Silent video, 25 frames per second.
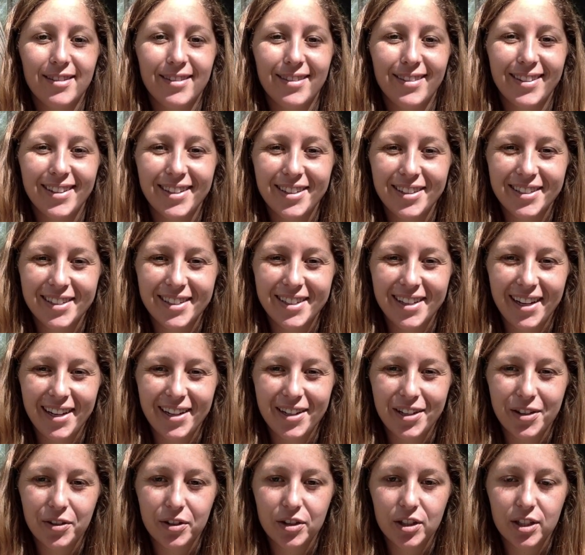little did I
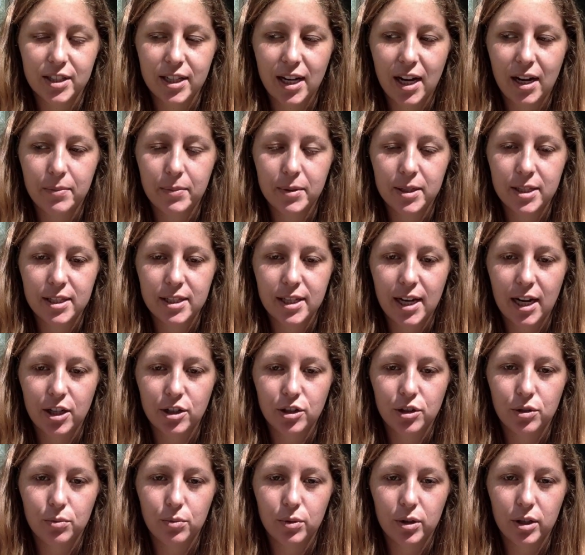know at the time, this is
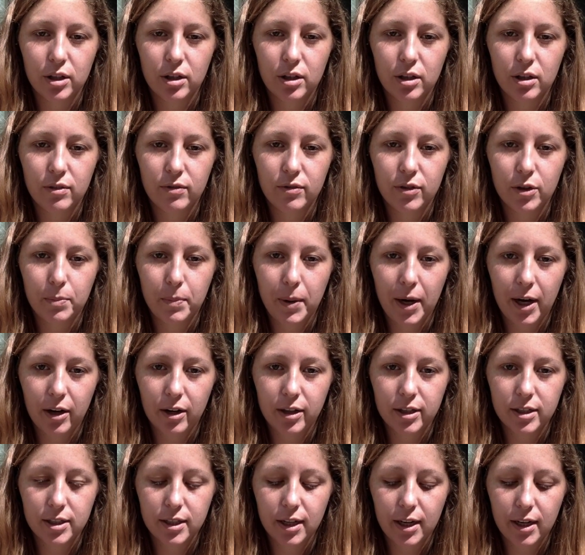actually really good for
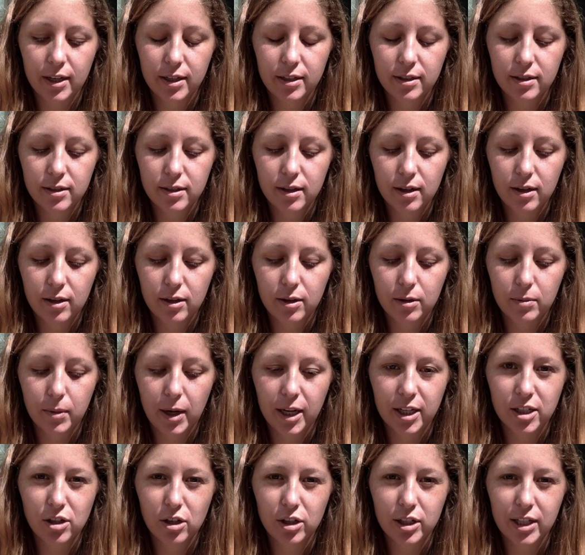parasites.
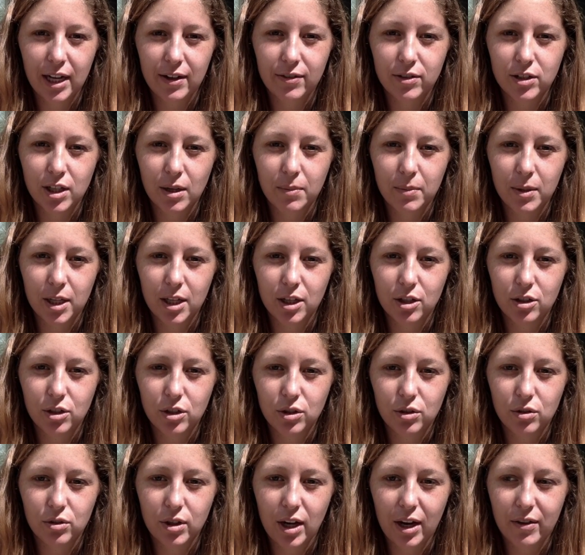I started to have stomach
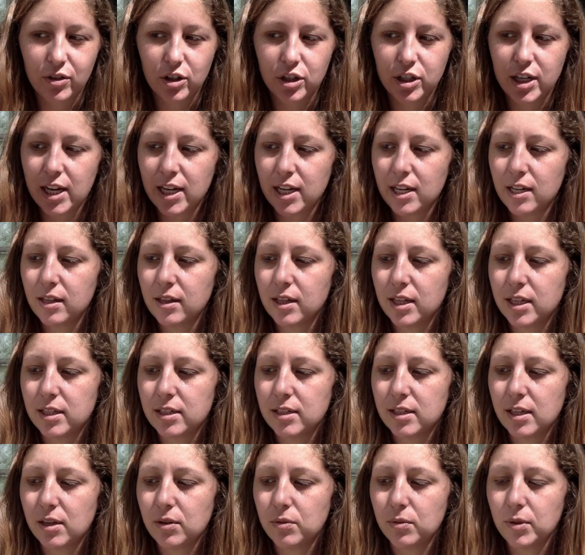issues after taking
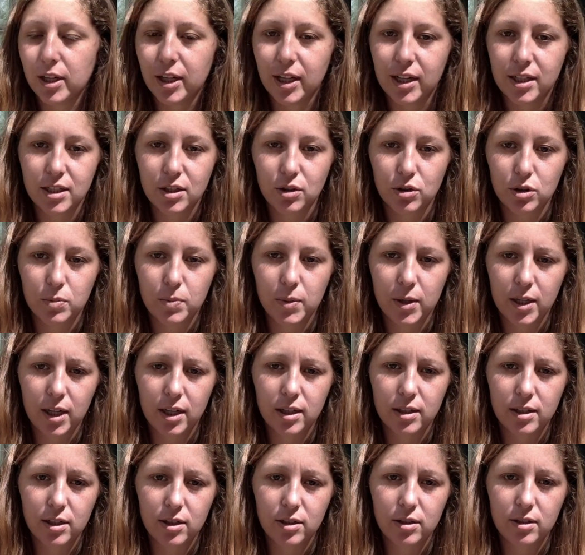this and realized it was
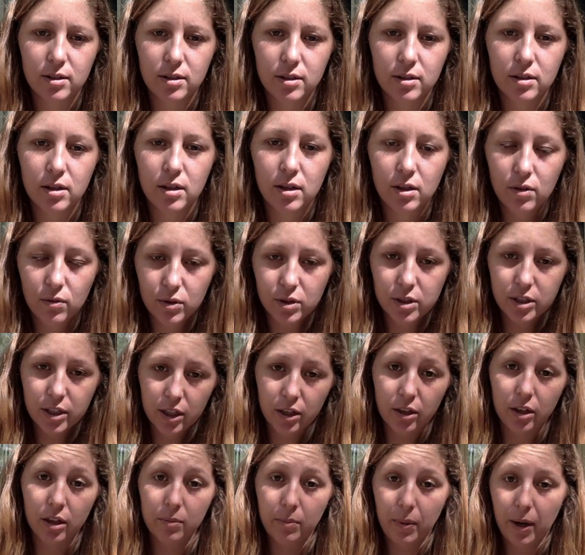because it was
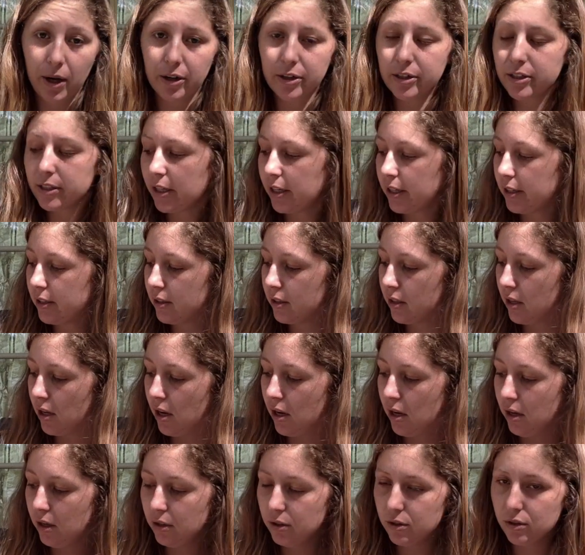killing parasites.
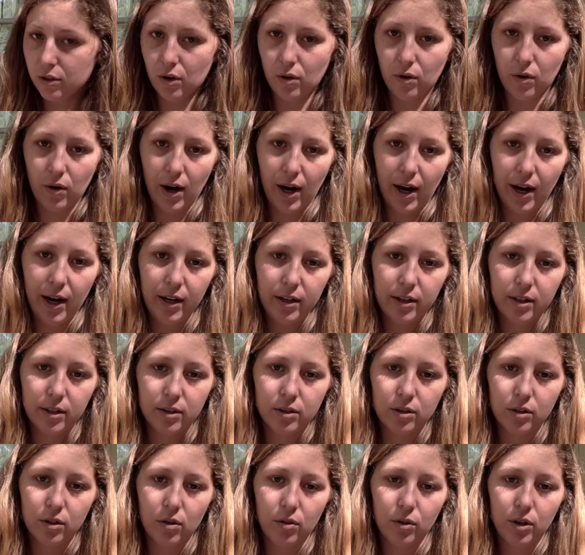So I had to
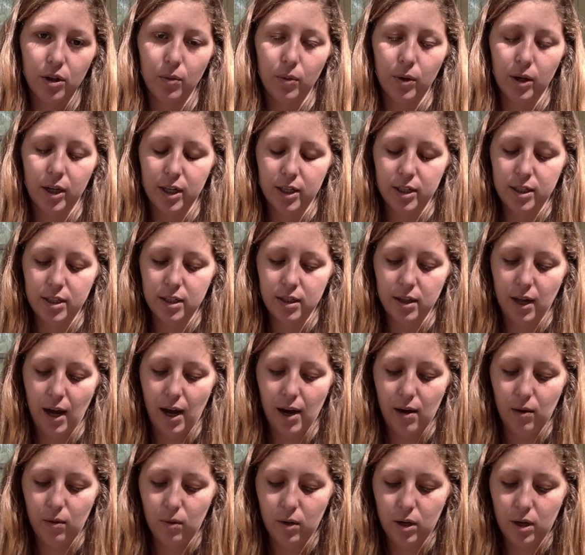slowly work into
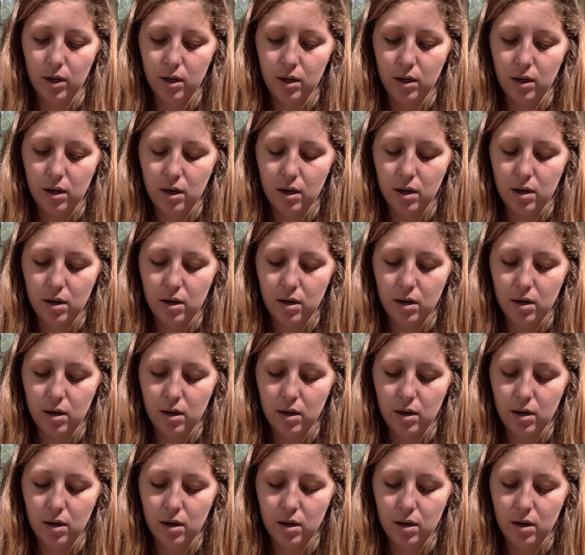that one.